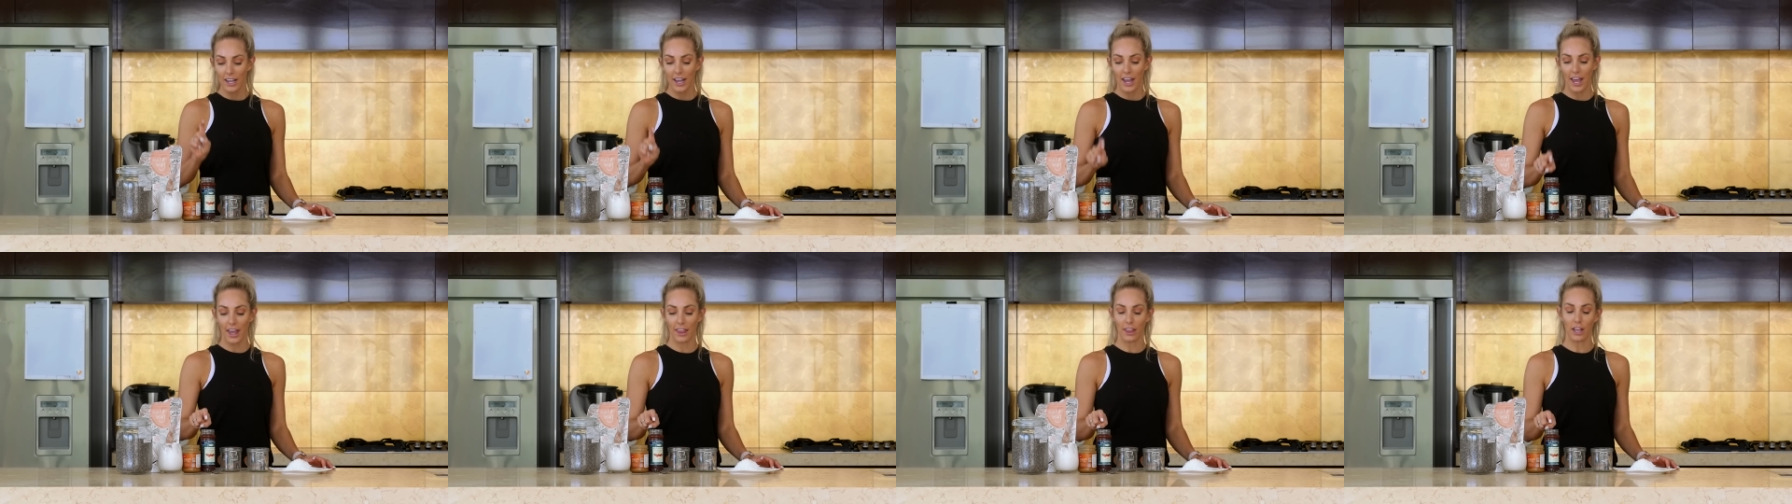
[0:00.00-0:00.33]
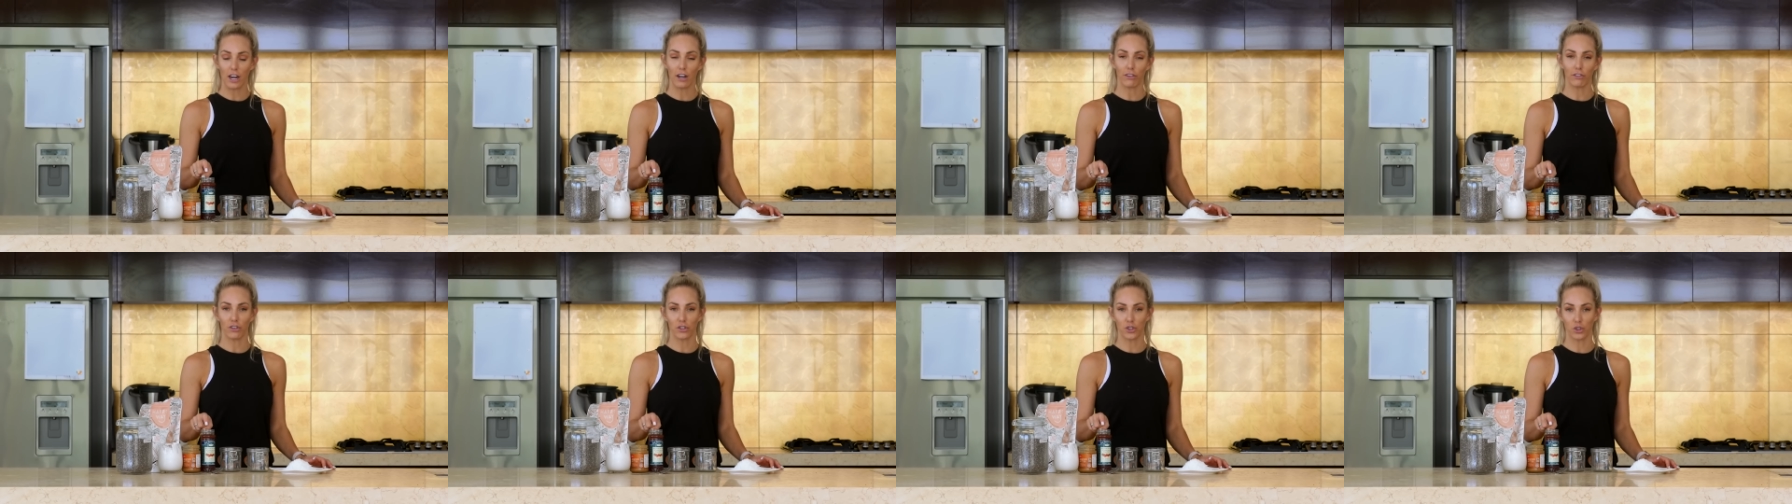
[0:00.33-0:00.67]
And then
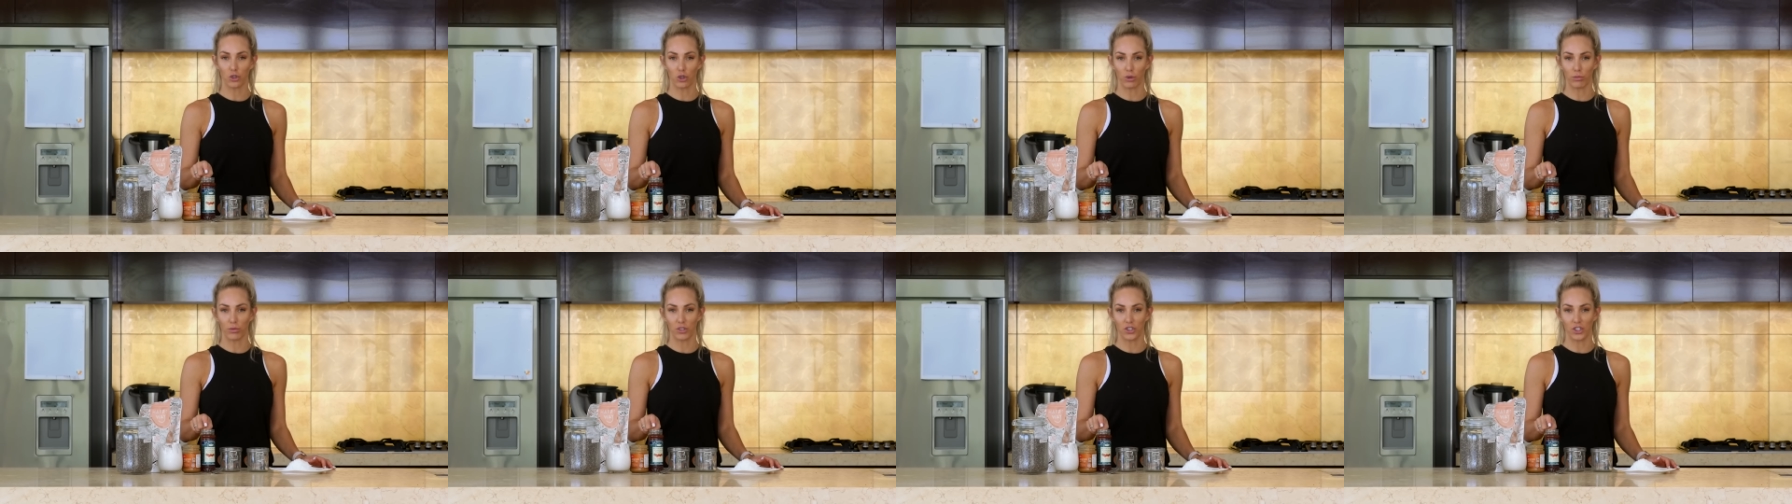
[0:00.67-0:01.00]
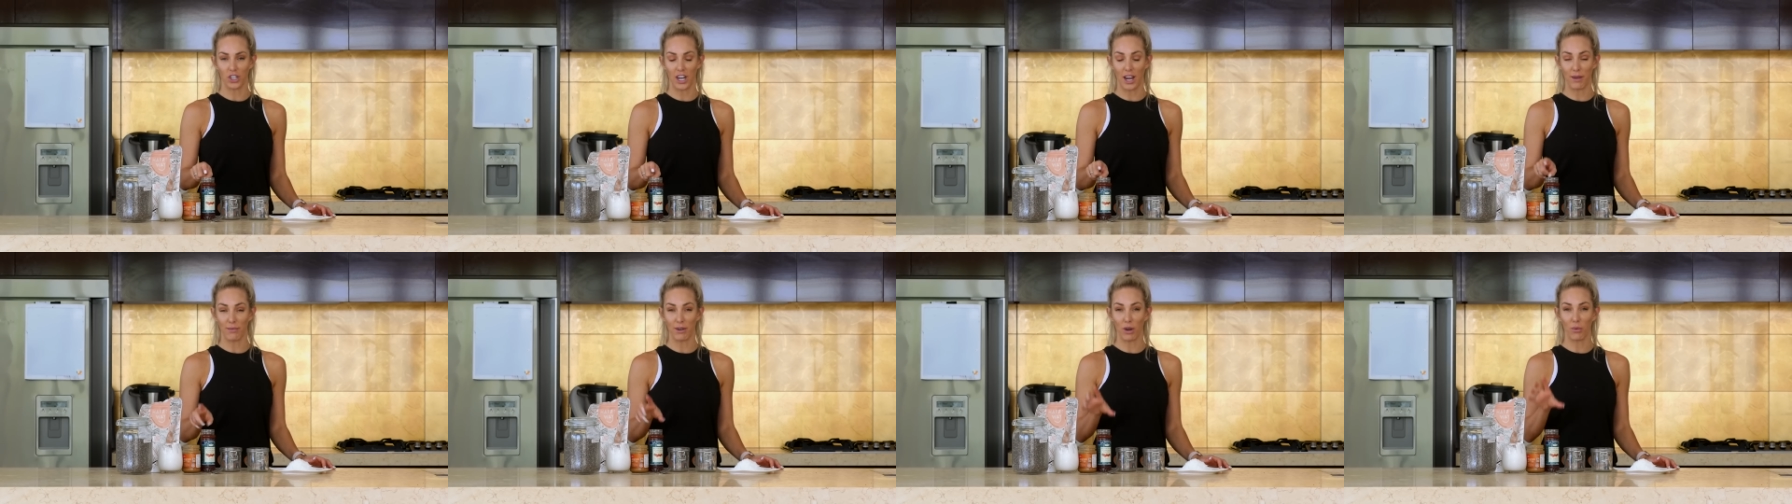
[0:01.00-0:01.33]
I've got strawberry
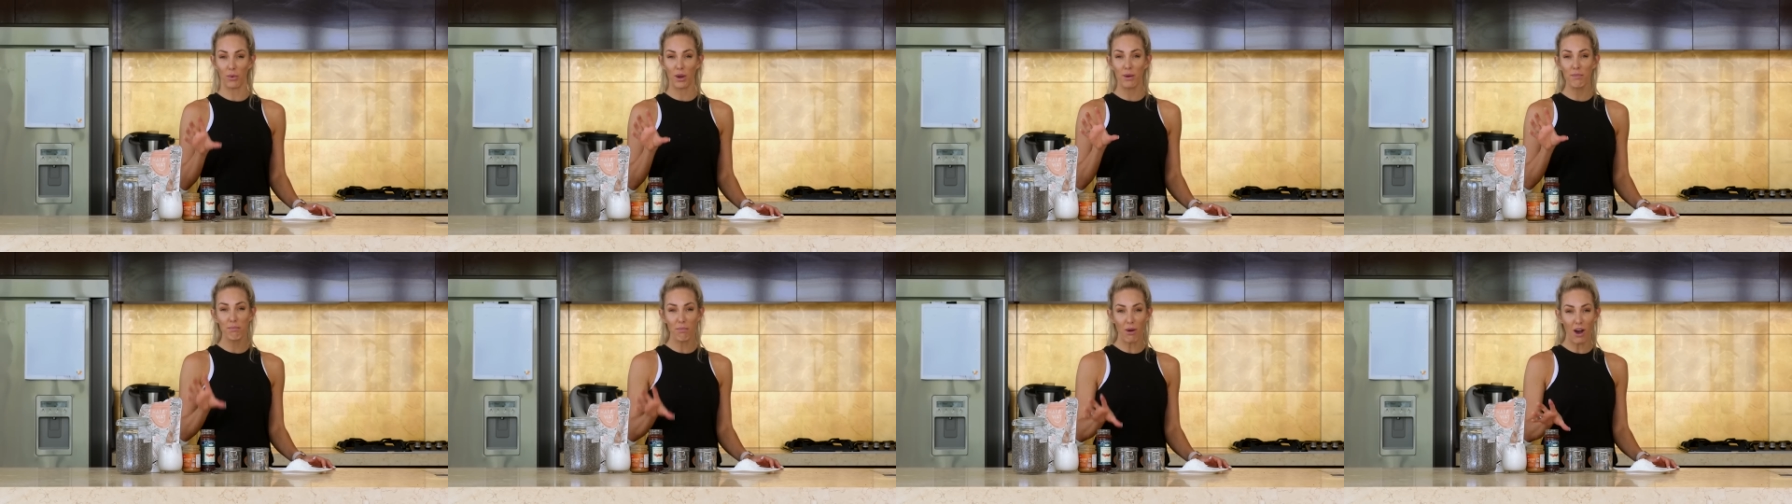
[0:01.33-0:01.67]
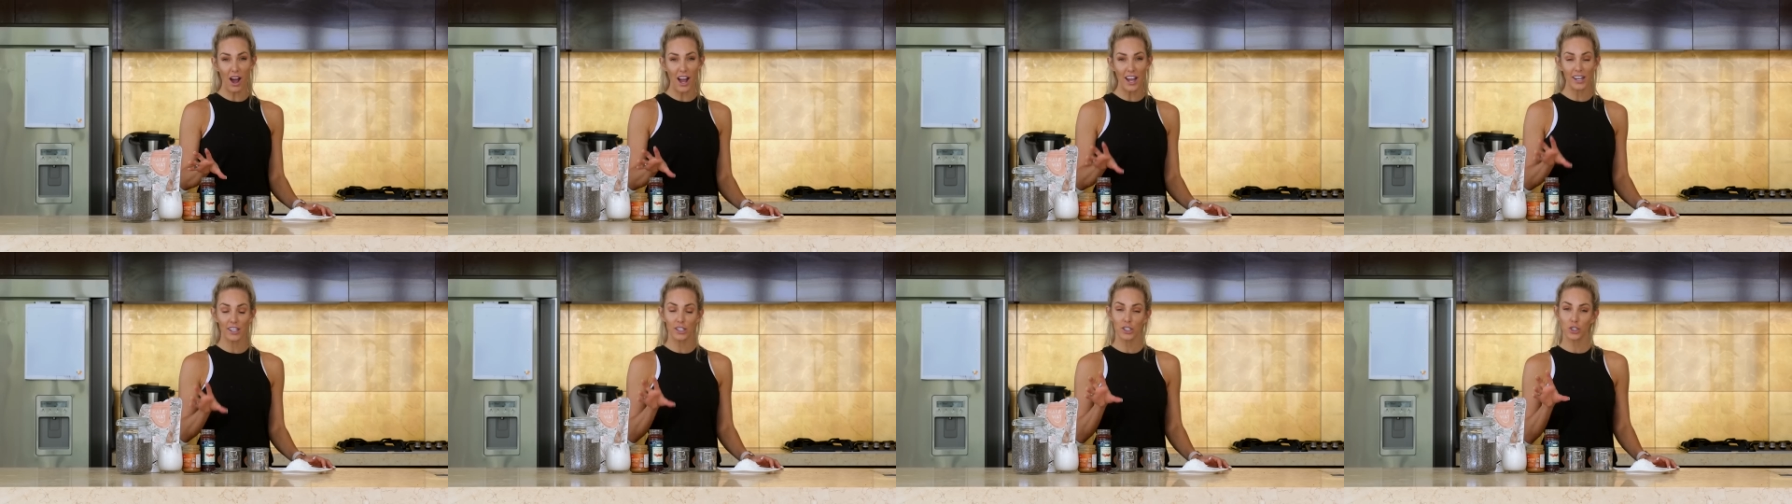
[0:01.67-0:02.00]
jam. Now when
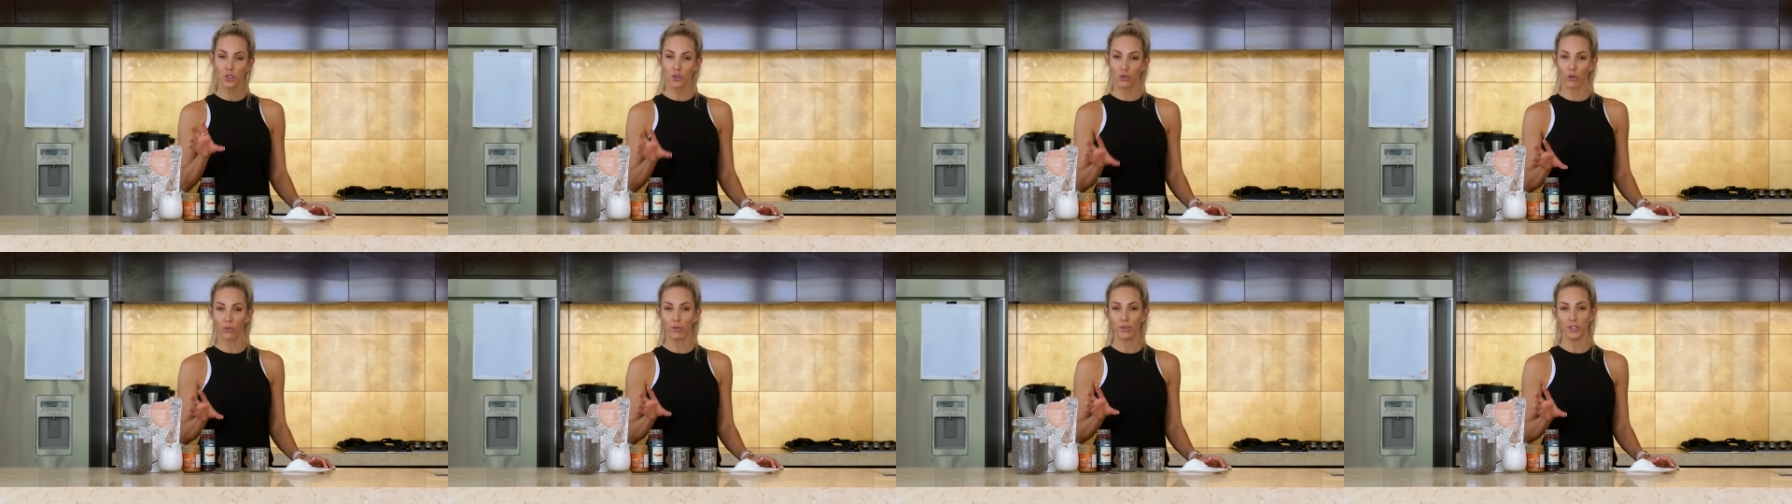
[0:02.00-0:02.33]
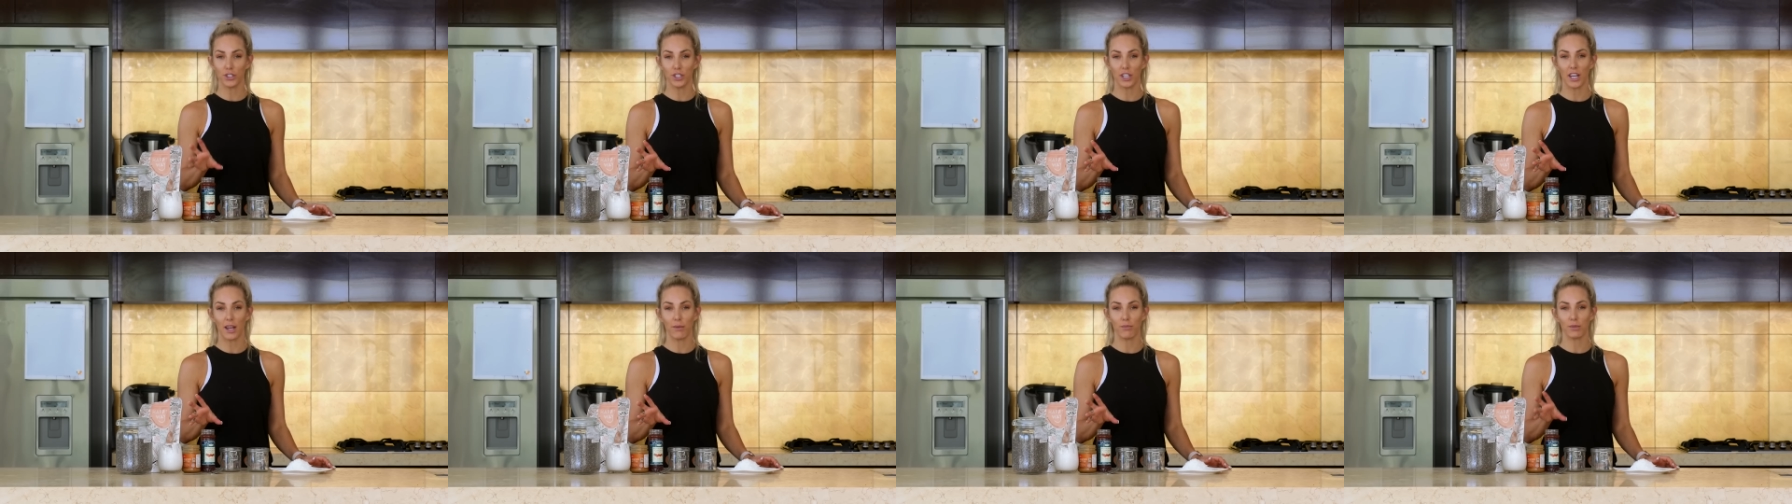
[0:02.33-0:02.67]
buying strawberry
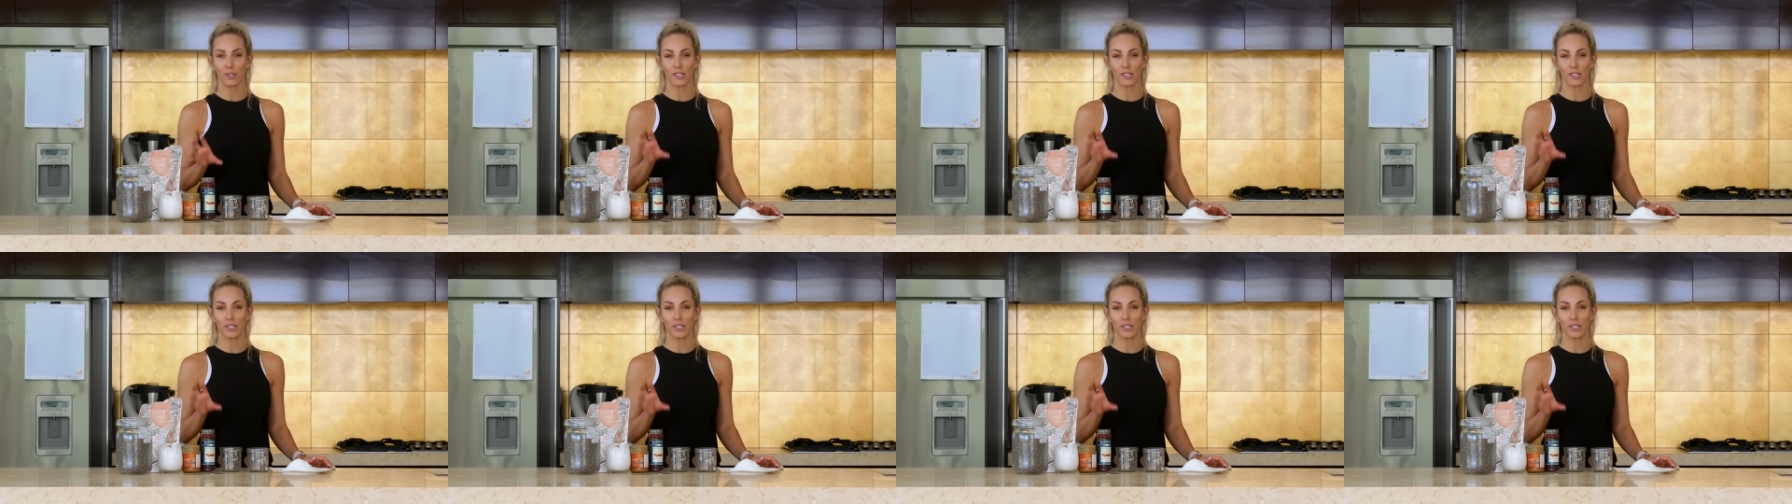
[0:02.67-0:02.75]
jam,